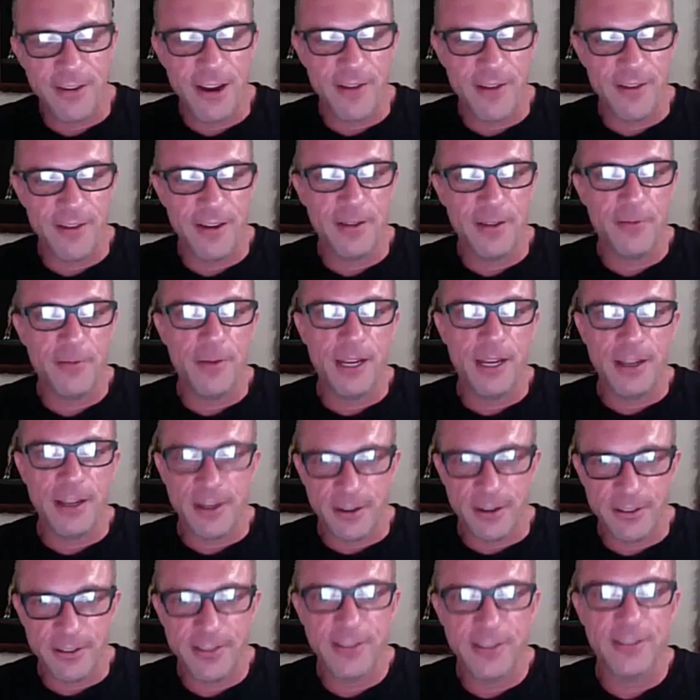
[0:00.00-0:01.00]
every week
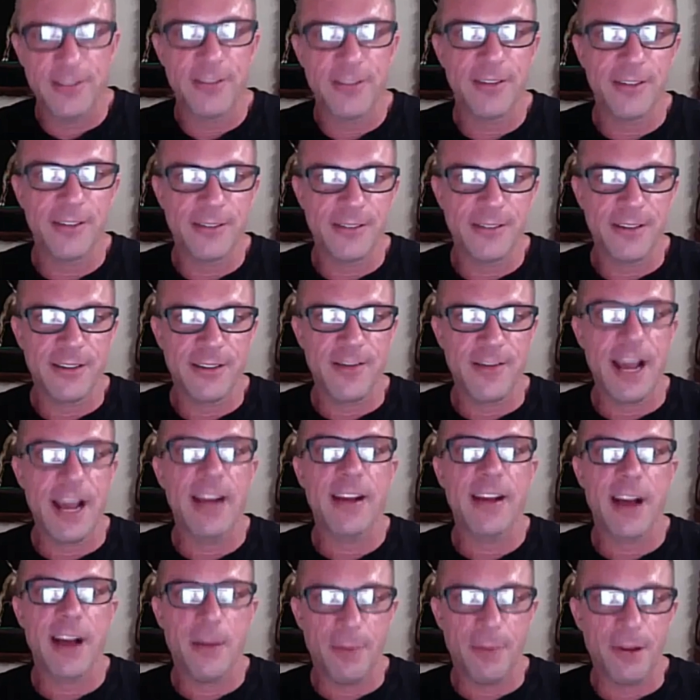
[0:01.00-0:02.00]
or two, I've got a
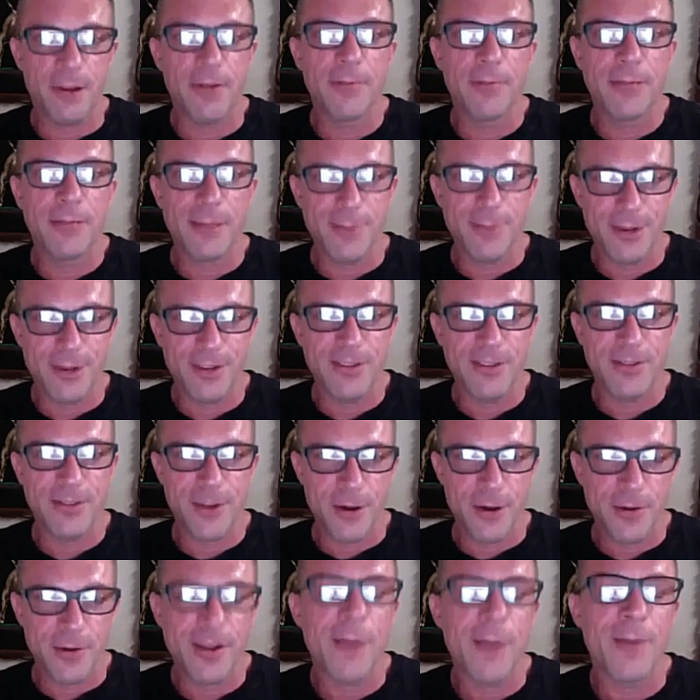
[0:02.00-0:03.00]
couple people
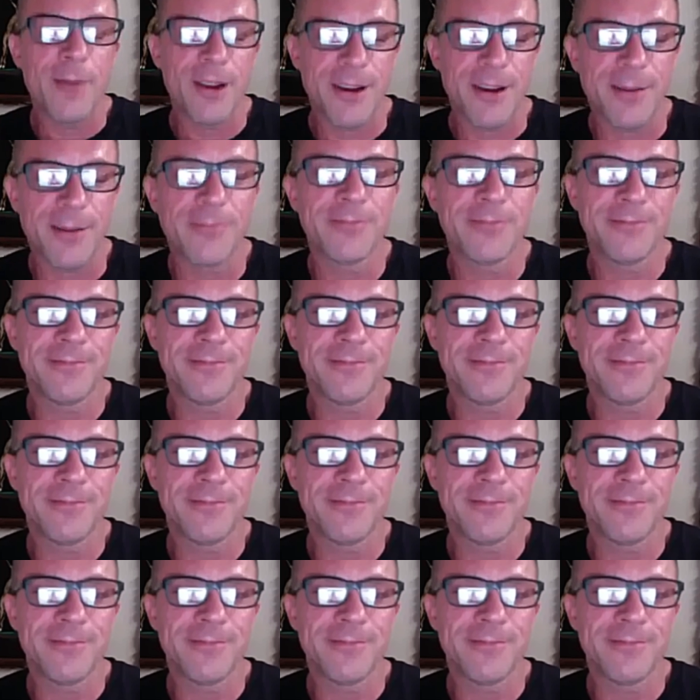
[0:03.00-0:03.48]
coming up.